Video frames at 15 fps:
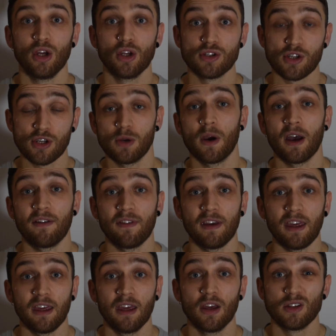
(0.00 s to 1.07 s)
too
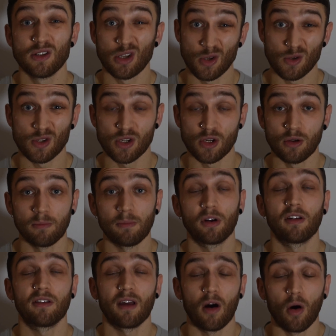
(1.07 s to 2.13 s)
heavy too soon,
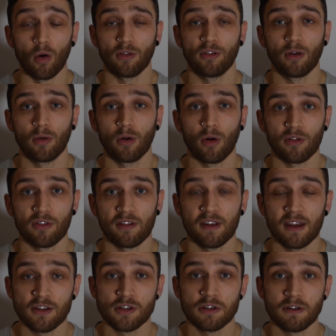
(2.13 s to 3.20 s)
because that also causes
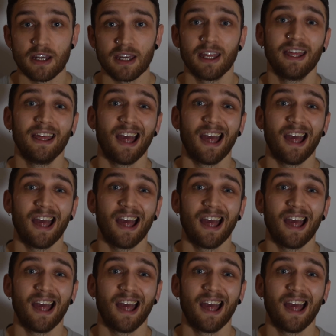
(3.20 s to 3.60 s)
injury,